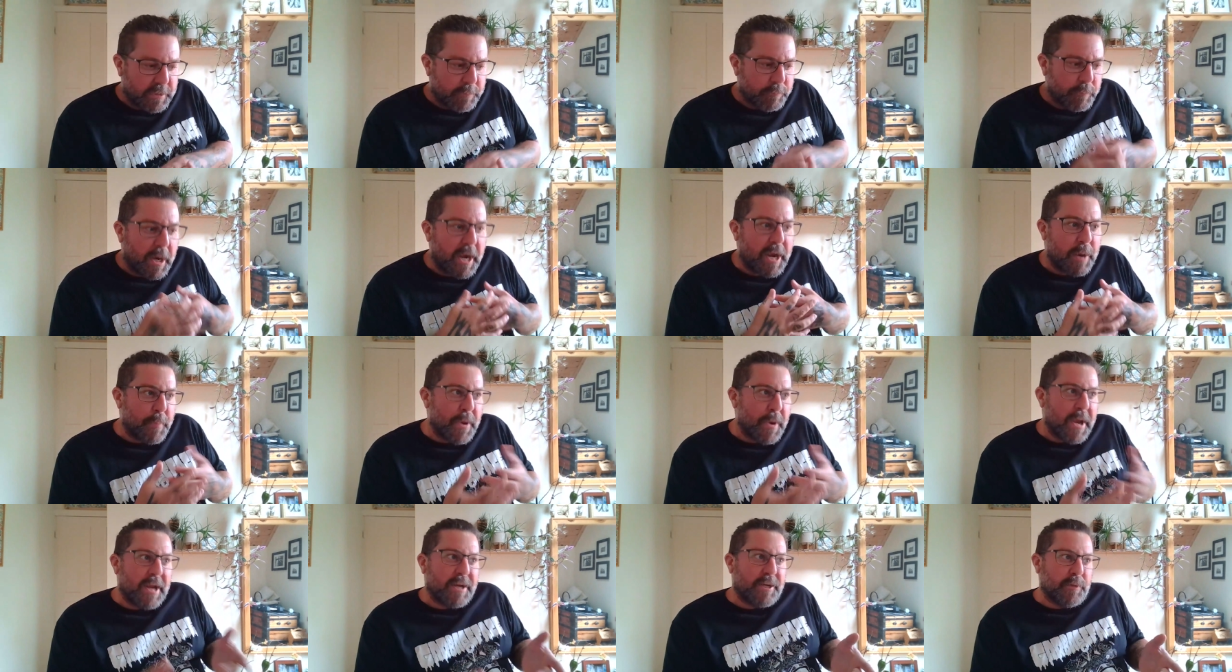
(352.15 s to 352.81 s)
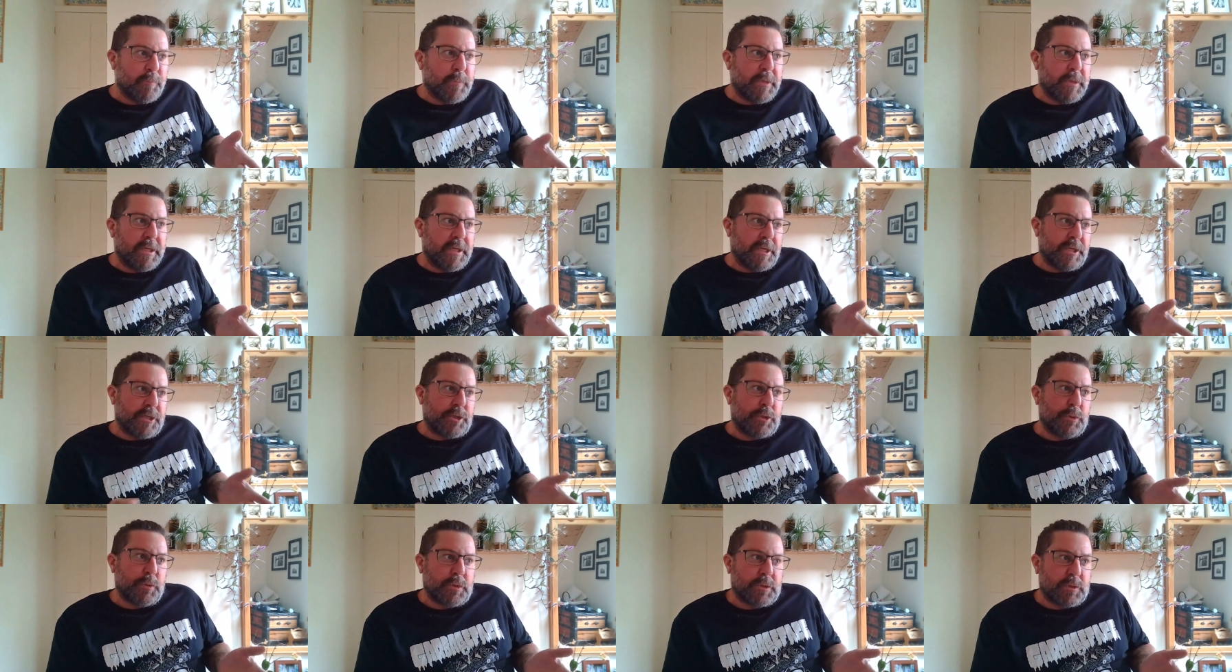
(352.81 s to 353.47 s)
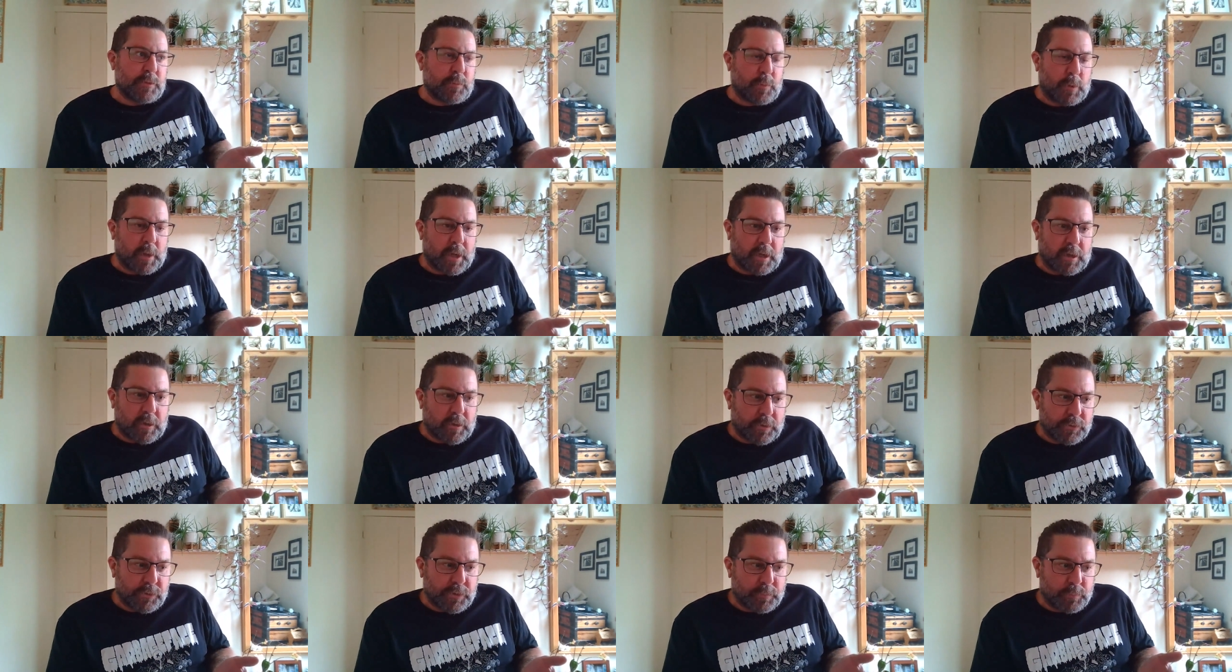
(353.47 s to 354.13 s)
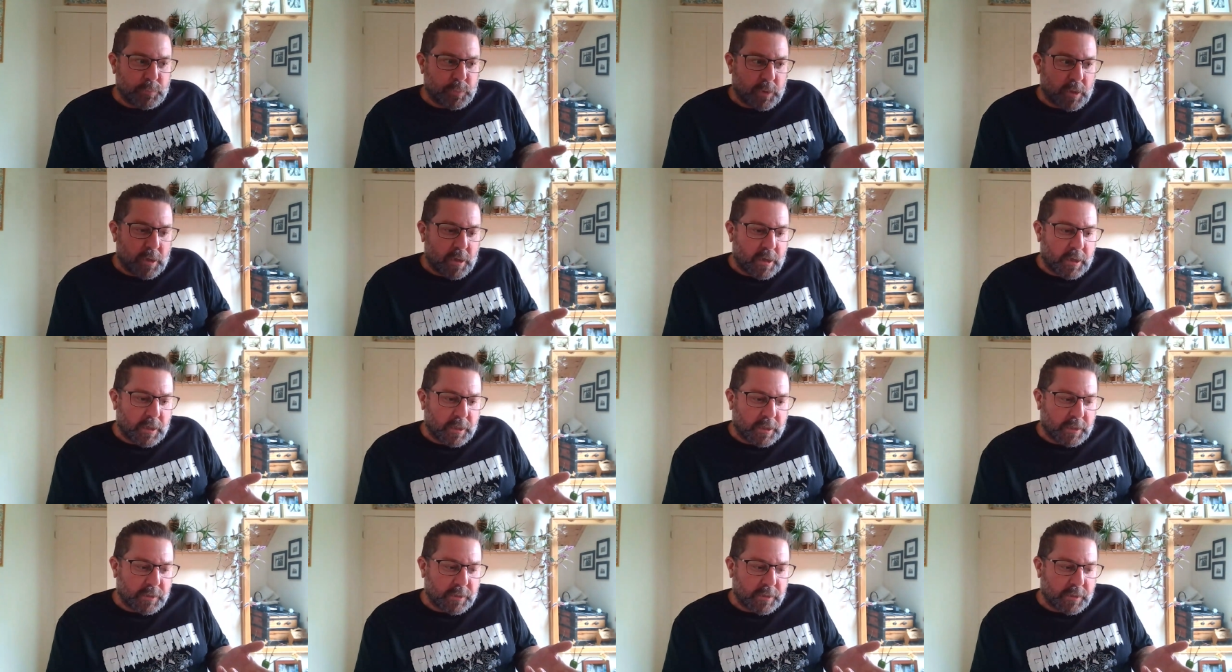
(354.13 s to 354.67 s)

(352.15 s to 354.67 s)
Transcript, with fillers: my abandonment issues is what I called the blog.